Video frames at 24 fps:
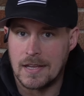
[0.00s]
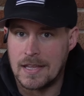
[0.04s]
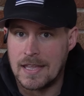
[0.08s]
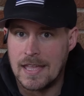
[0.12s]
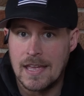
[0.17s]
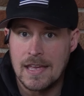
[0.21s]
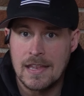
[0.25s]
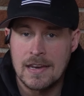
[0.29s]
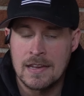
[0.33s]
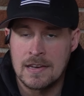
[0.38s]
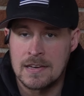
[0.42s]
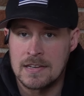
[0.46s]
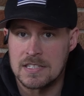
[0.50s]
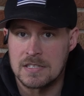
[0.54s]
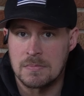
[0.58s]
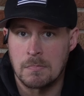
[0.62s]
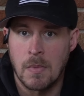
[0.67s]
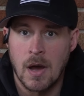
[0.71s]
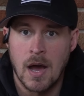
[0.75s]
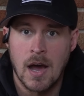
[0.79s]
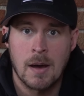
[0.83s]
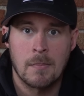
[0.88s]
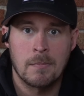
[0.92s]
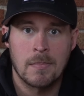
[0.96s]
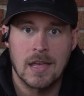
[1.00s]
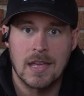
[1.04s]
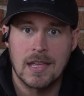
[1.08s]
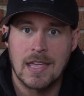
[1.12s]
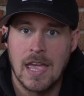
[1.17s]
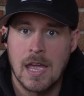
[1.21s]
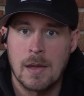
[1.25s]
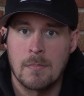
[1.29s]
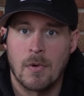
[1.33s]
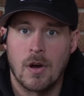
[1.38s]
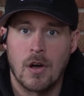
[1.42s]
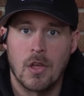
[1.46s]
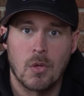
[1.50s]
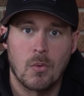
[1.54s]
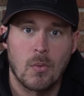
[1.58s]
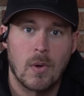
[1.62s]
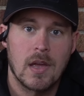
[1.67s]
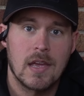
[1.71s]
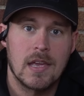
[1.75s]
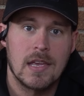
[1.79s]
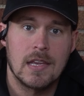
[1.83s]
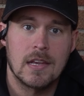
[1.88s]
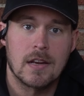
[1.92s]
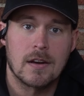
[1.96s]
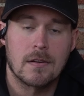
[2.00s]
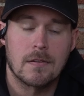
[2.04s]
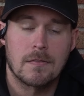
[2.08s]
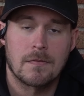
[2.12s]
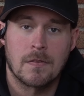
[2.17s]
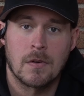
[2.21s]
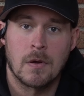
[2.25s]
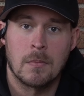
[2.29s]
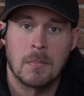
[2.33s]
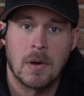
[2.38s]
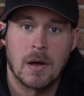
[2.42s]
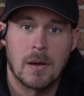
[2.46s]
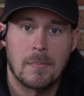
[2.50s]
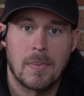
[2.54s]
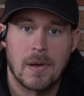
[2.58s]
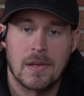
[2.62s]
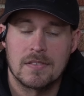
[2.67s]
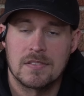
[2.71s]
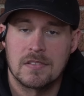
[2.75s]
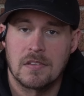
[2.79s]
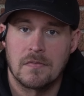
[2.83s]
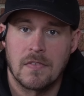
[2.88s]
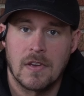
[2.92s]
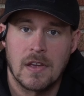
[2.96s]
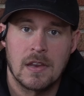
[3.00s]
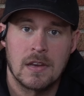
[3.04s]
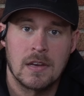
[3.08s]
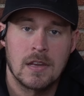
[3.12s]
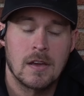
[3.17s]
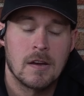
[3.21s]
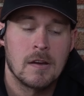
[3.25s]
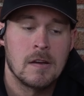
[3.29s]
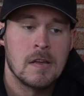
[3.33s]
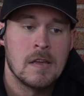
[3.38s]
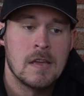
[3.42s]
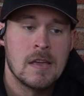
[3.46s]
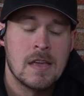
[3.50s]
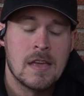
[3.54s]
kid and his mom. They came all the way here from Pennsylvania.